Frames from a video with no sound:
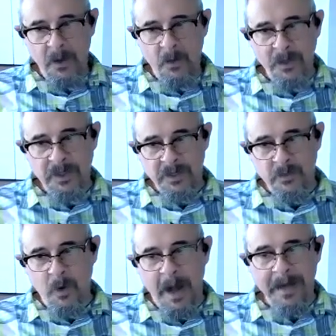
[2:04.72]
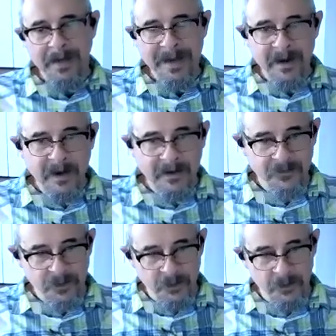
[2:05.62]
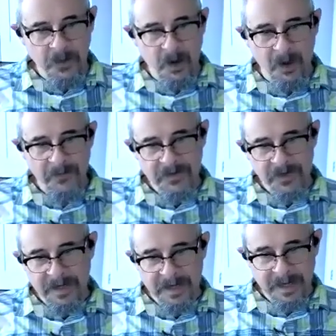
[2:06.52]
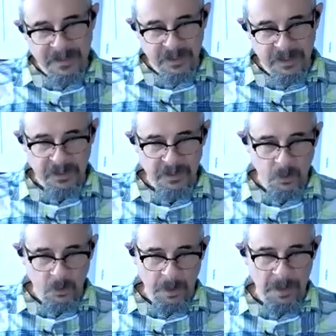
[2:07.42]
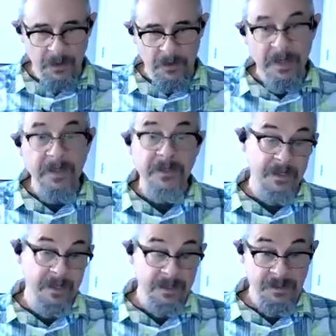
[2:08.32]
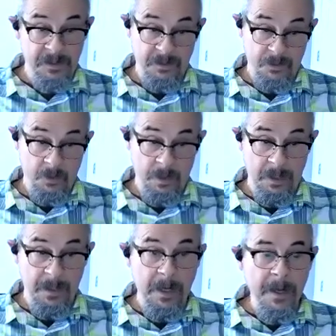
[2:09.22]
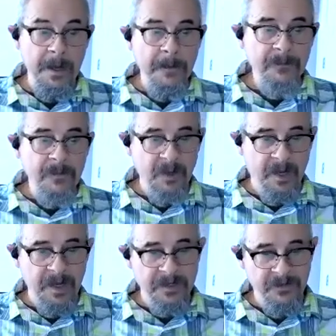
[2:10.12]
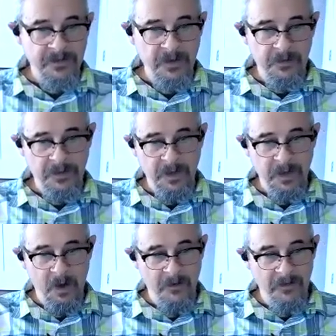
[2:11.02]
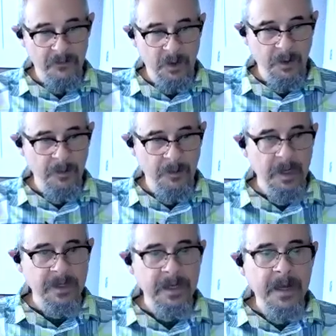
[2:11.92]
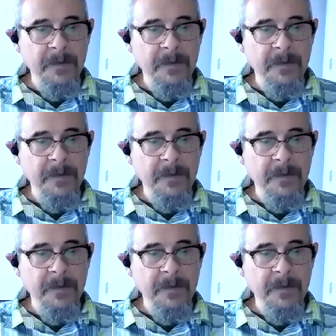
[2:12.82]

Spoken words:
which is why narrative truth often gets distorted or is distorted because of the law of impermanence.